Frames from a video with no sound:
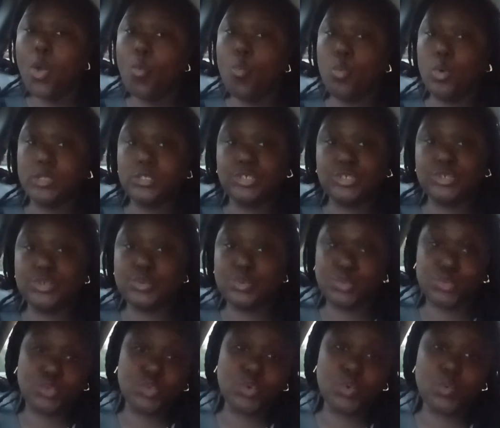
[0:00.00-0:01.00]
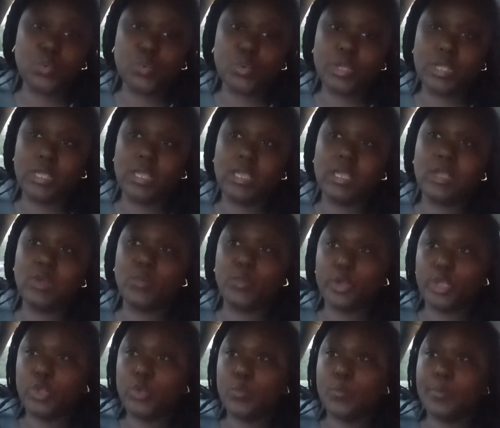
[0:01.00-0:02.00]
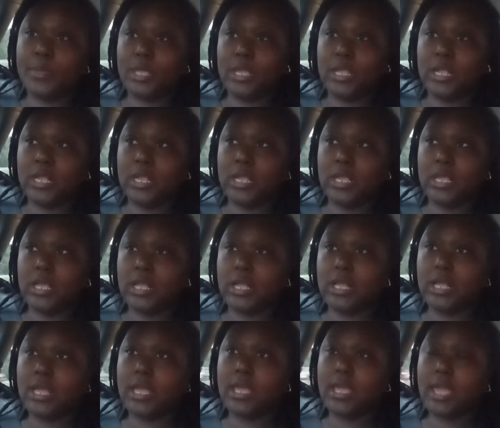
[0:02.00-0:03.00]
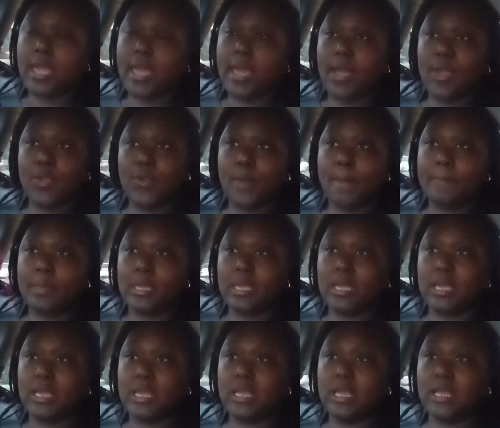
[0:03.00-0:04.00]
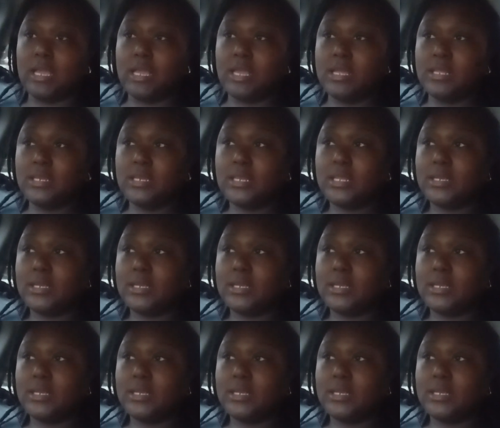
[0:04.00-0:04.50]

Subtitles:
what you doing? Where you been? How you been?